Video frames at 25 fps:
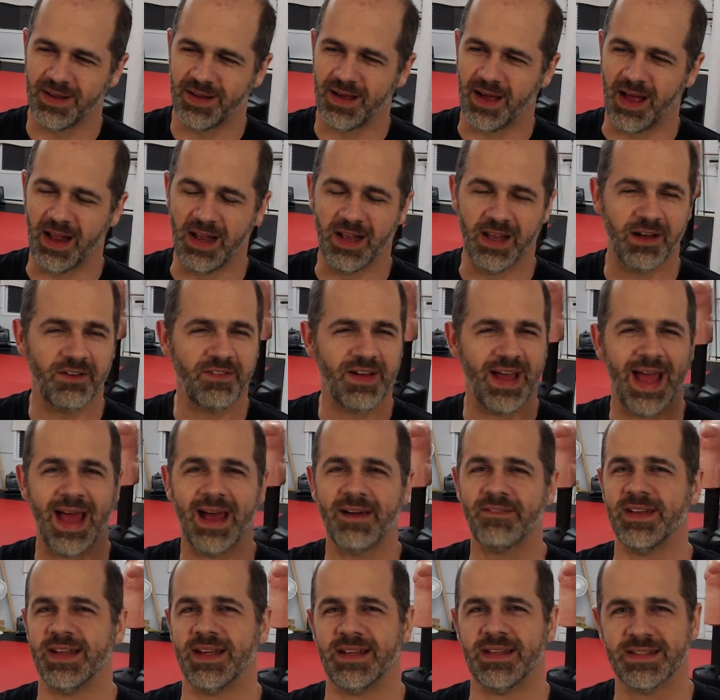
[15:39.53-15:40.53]
love
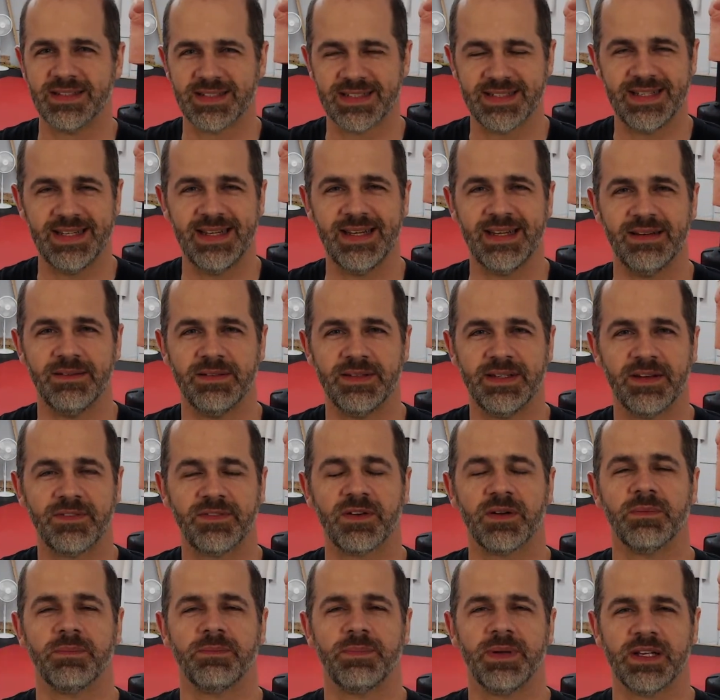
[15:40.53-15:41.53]
seeing
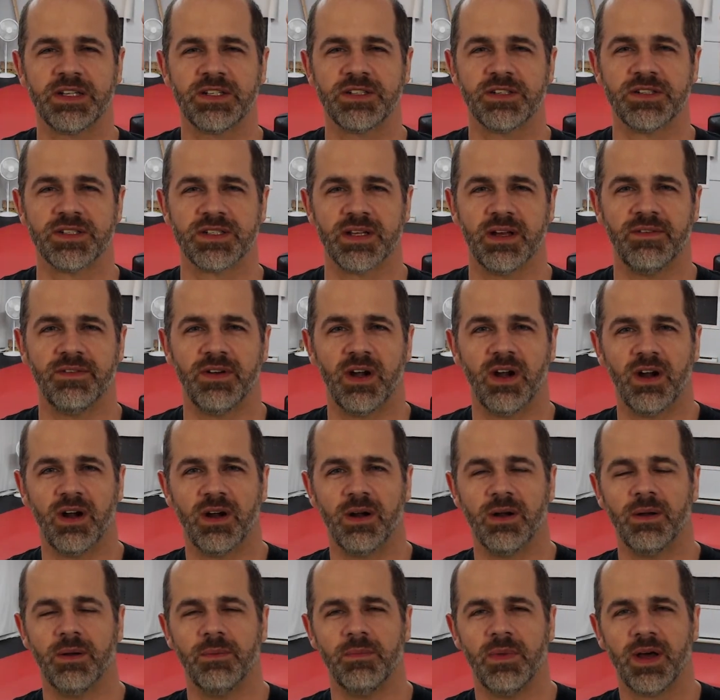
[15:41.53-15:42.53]
different pictures of
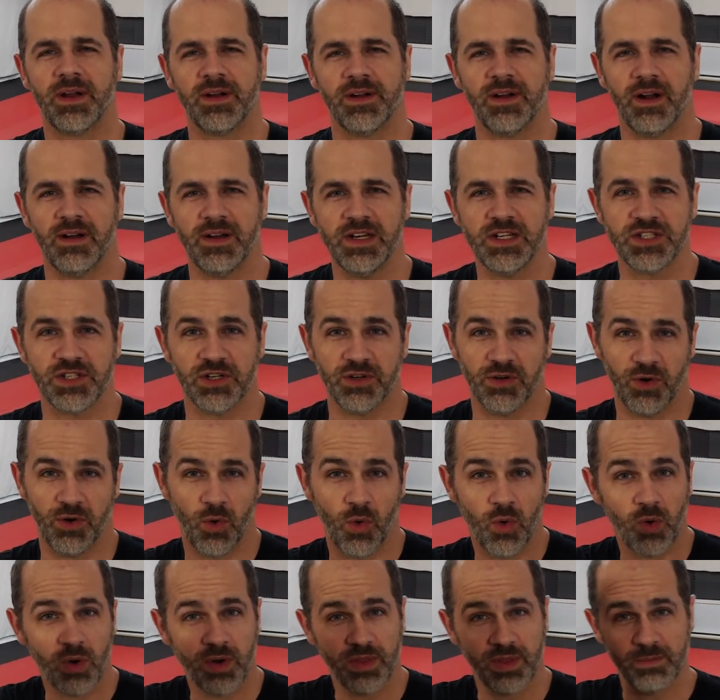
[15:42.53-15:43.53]
our Modern Arnis shirt
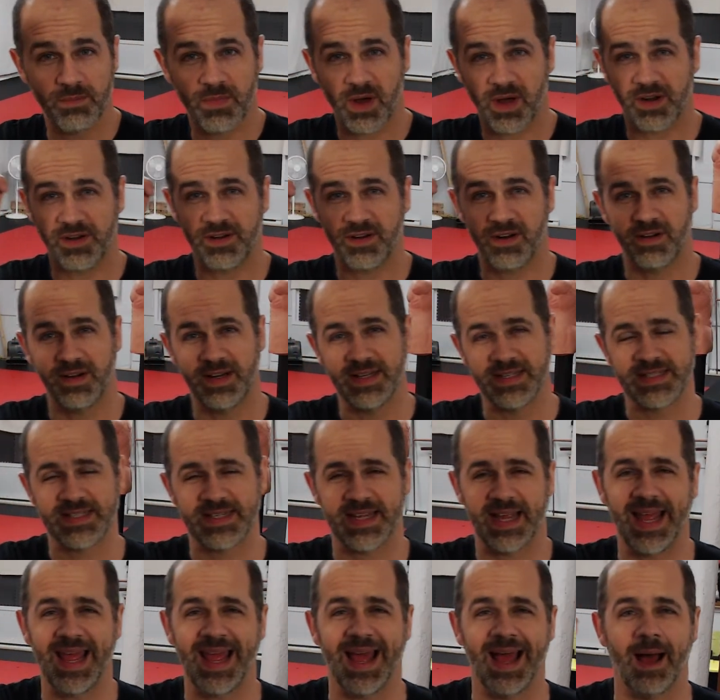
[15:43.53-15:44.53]
or the Modern Arnis
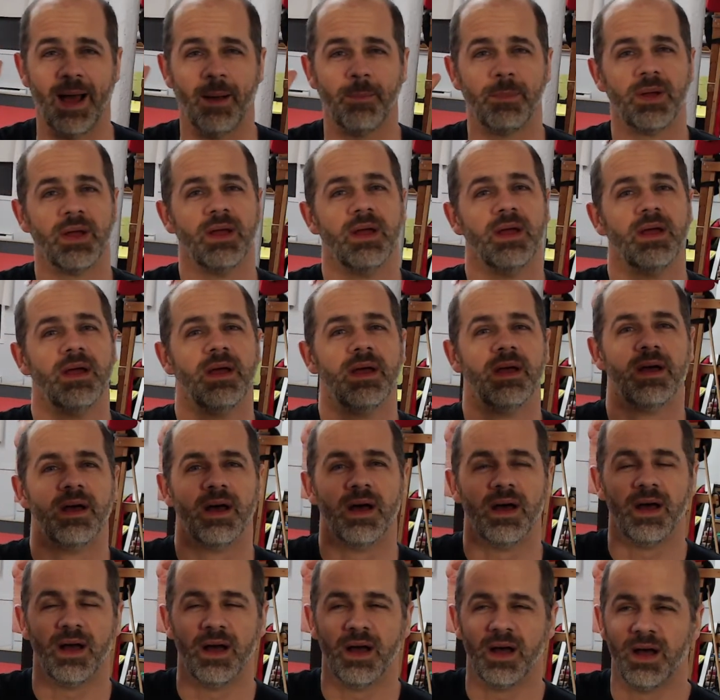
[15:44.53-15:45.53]
cap
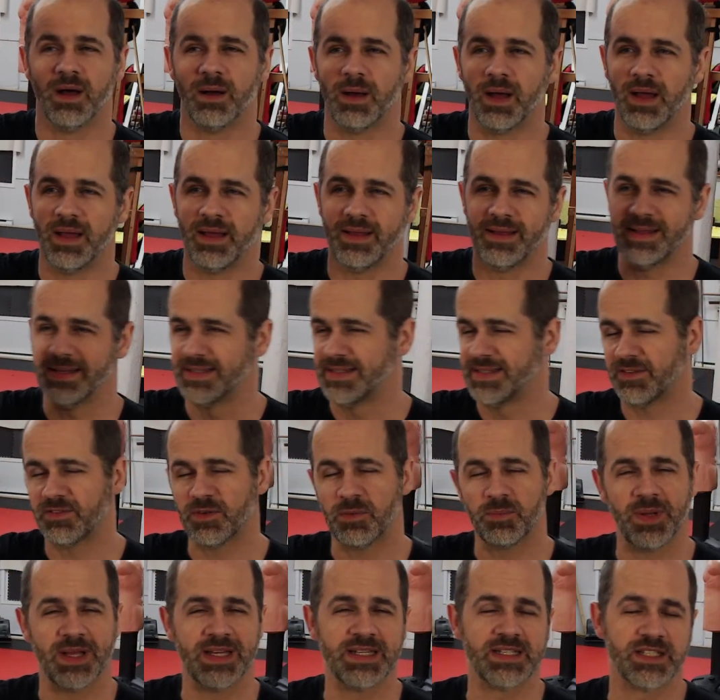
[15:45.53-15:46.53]
at different
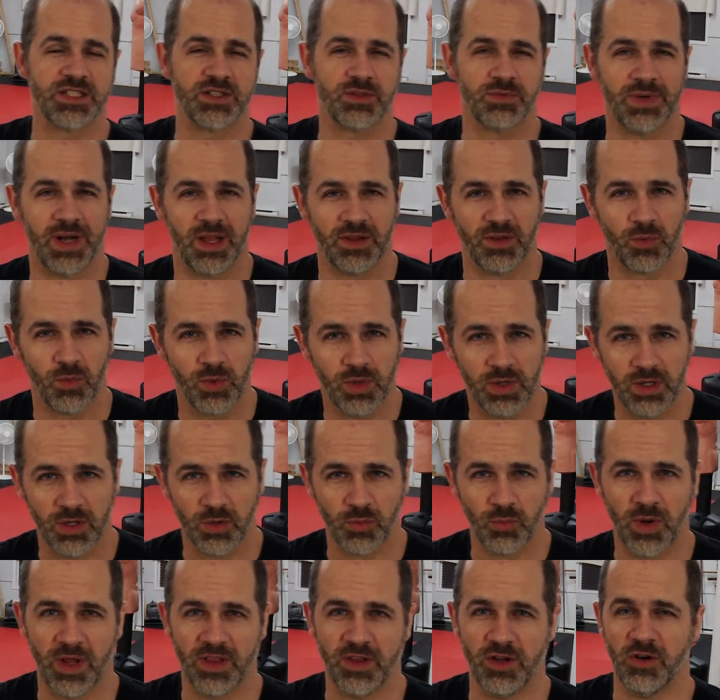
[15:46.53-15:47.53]
places around the world.
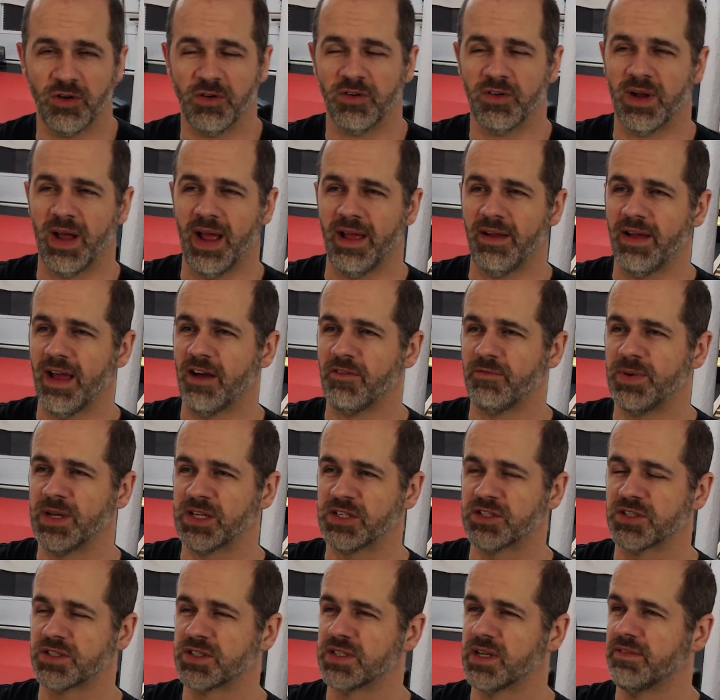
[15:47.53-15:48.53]
Whether I have
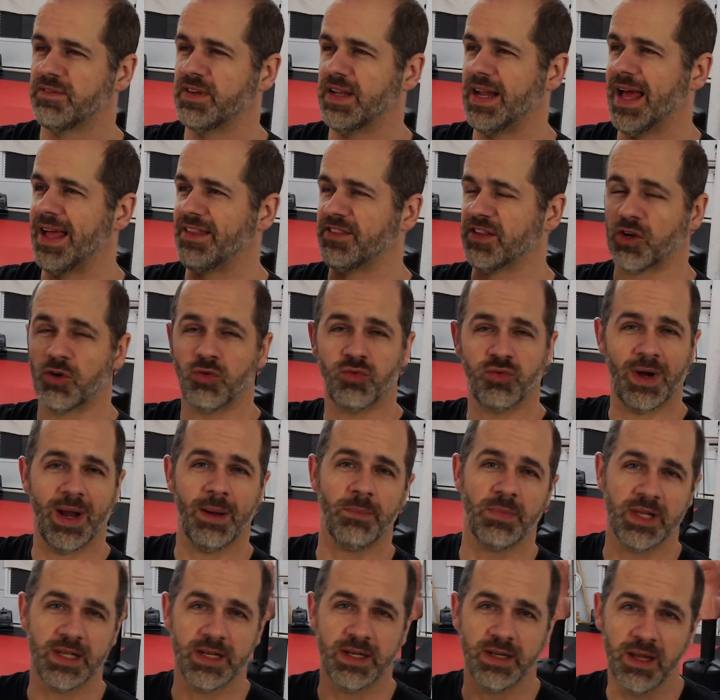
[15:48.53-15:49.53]
pictures of it at the
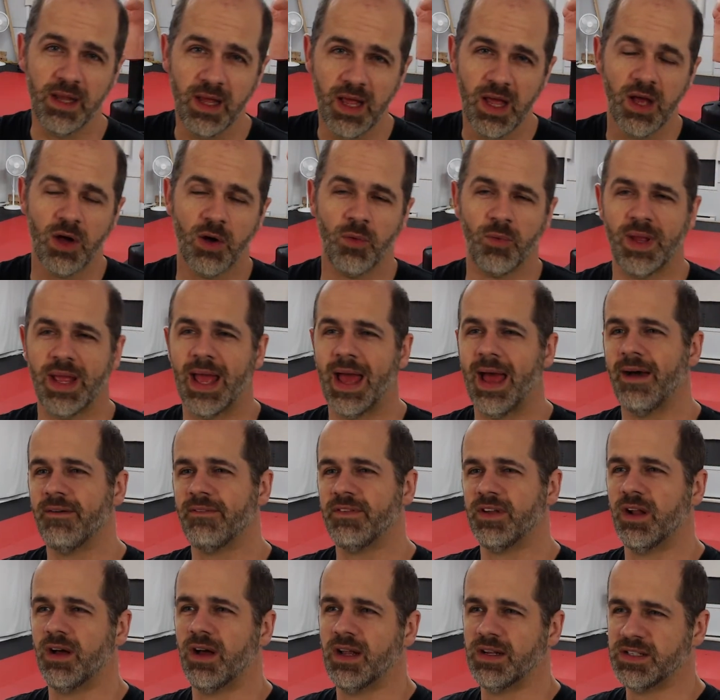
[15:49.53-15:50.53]
Kremlin, we have
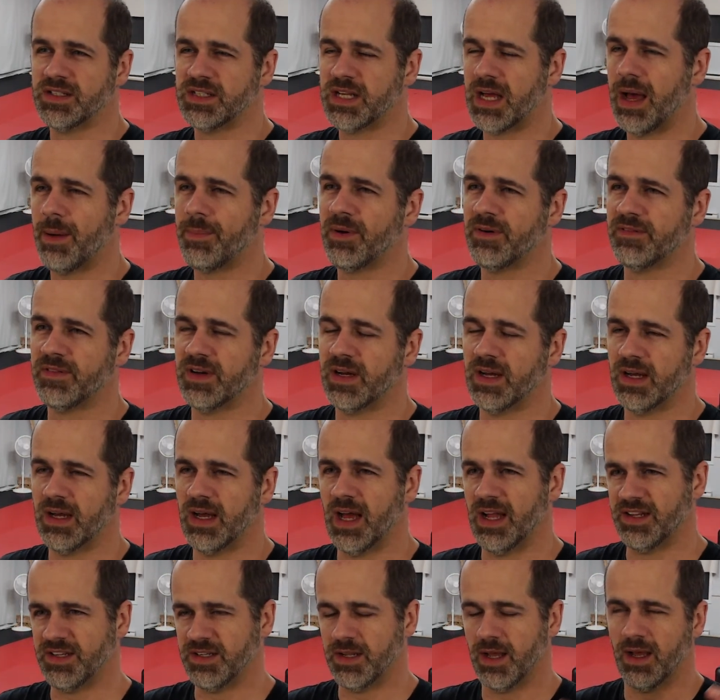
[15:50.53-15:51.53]
it on top of
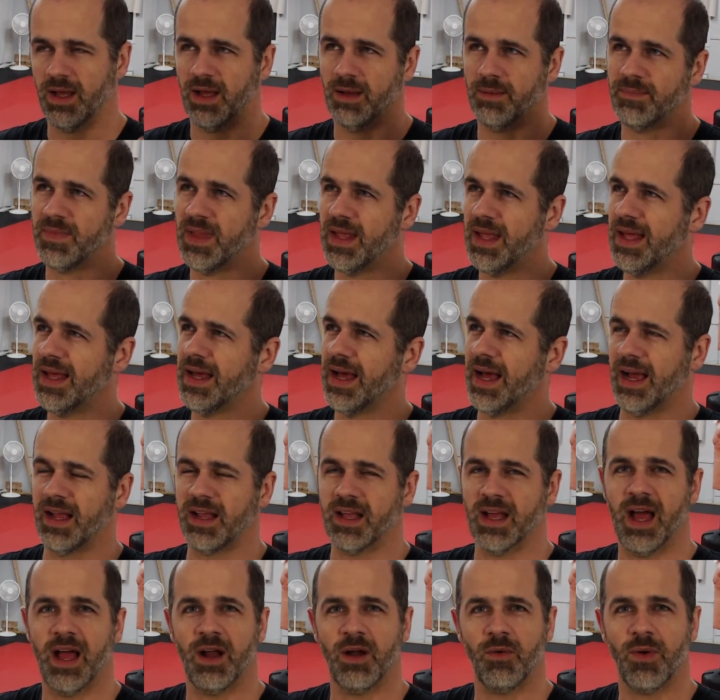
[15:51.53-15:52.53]
a
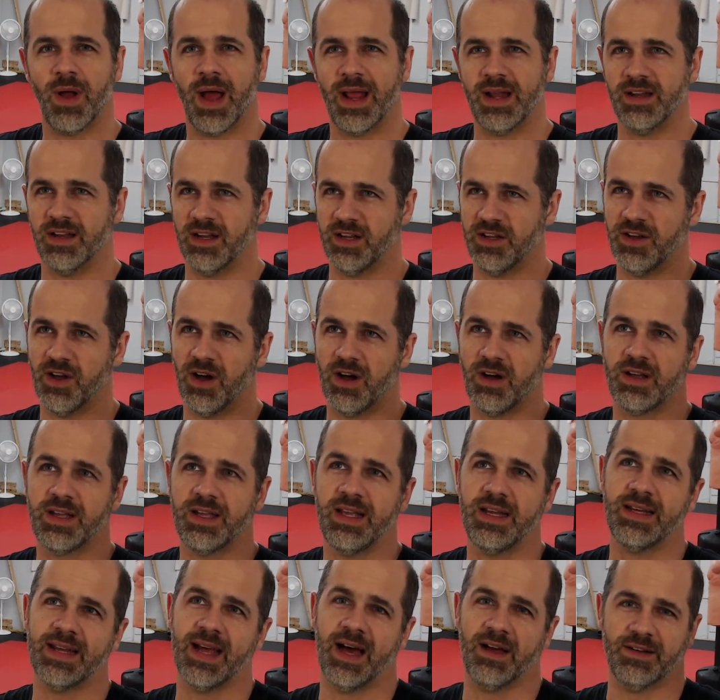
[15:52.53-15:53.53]
guy riding a
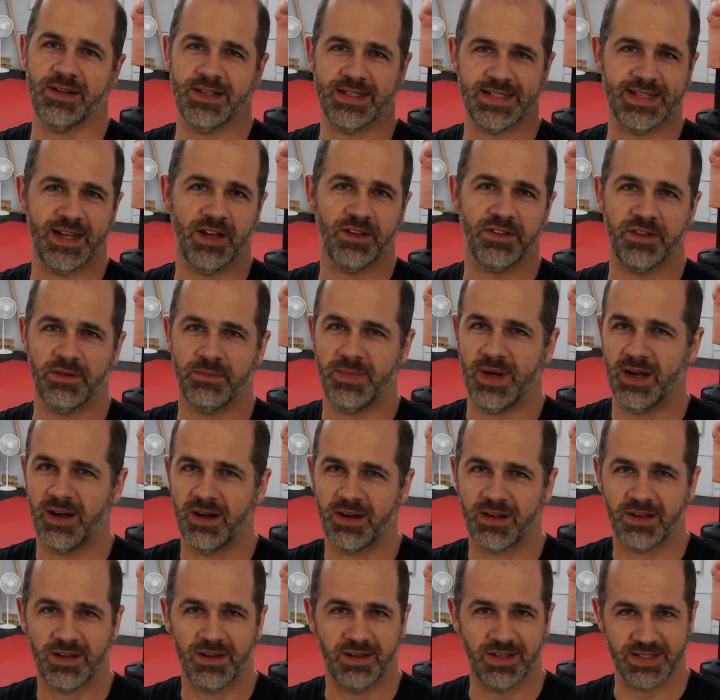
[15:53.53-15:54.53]
donkey down in South
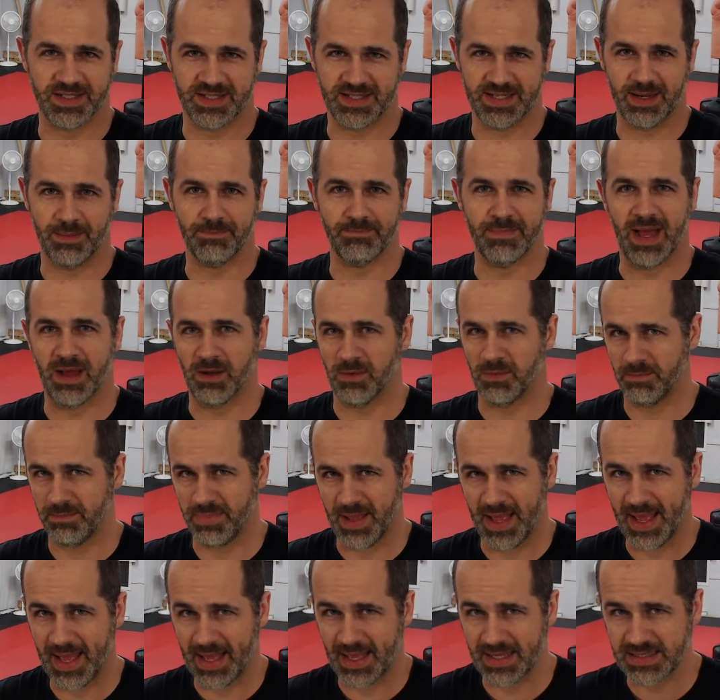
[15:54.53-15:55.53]
America on some mountain
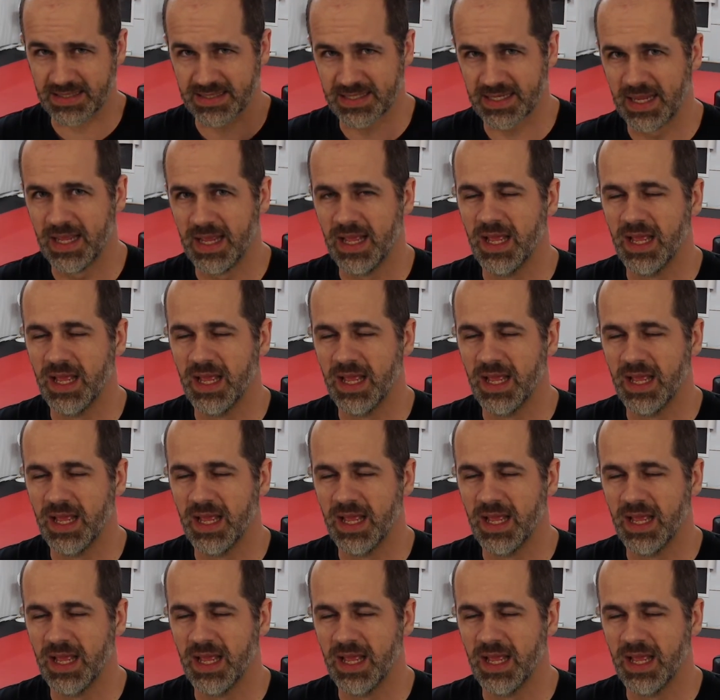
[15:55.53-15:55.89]
pass.